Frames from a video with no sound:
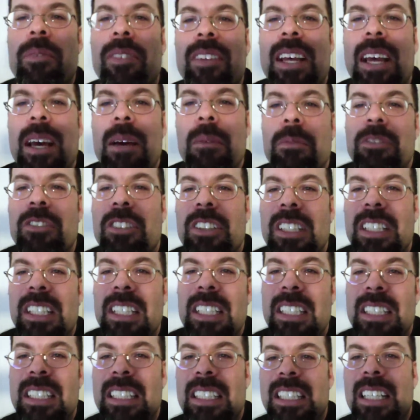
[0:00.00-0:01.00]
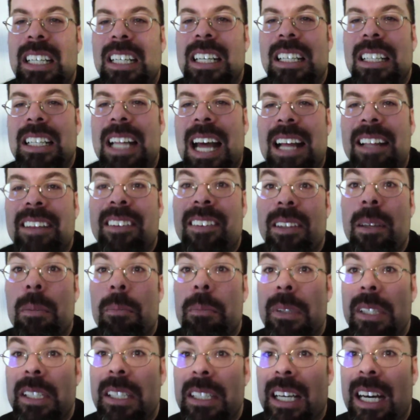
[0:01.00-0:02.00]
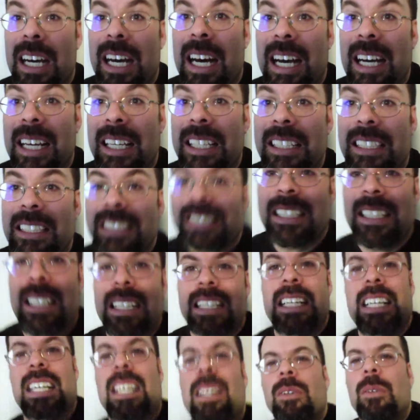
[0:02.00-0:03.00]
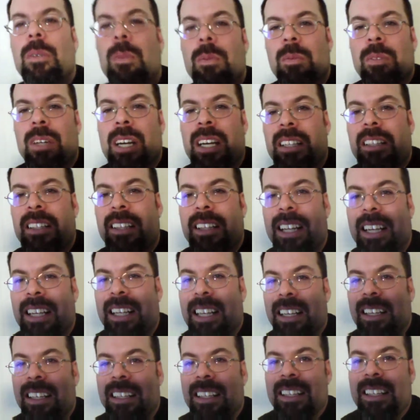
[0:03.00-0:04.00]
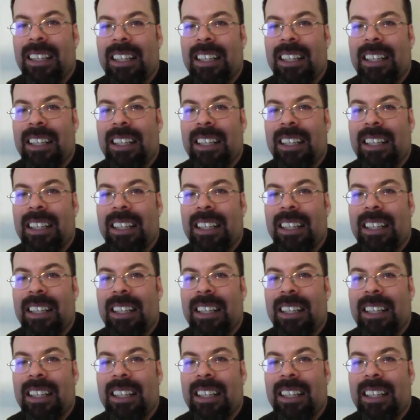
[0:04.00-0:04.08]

Sam G? That CP guy. I look like a